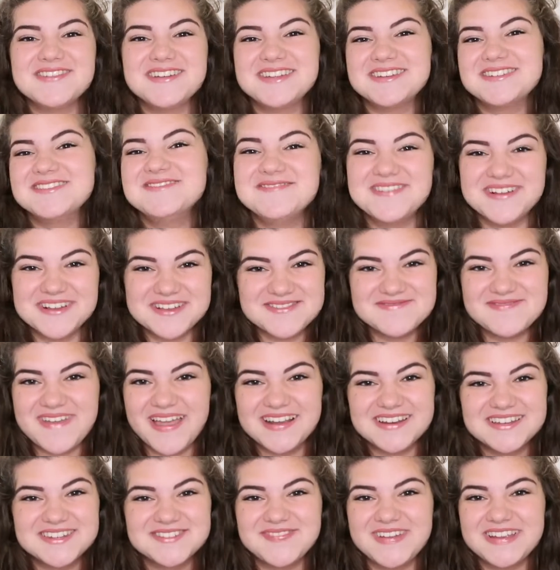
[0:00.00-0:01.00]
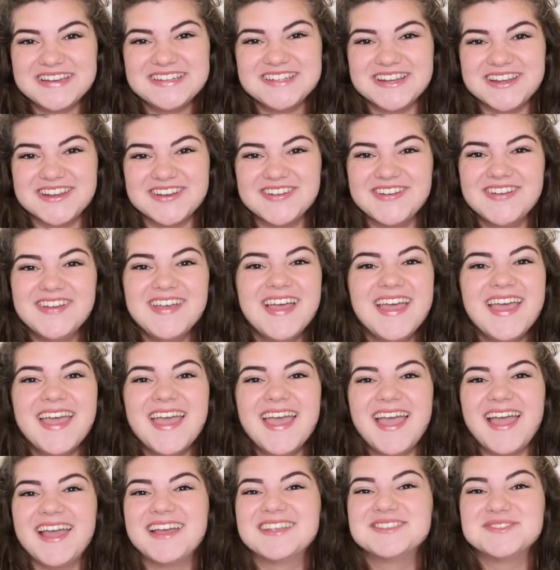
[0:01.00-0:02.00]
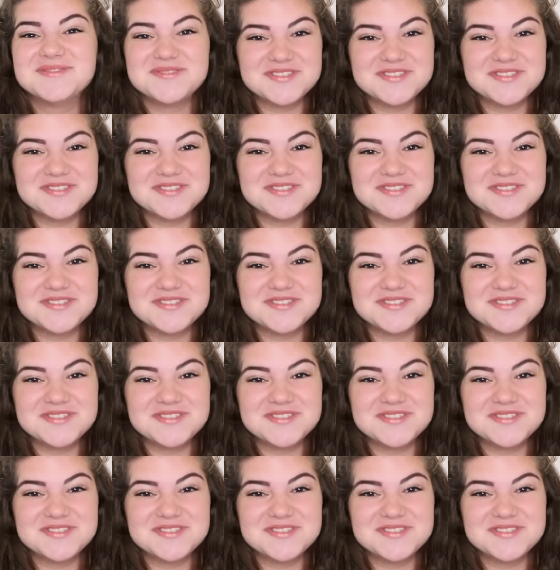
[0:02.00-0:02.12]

everyone, welcome back to my channel. As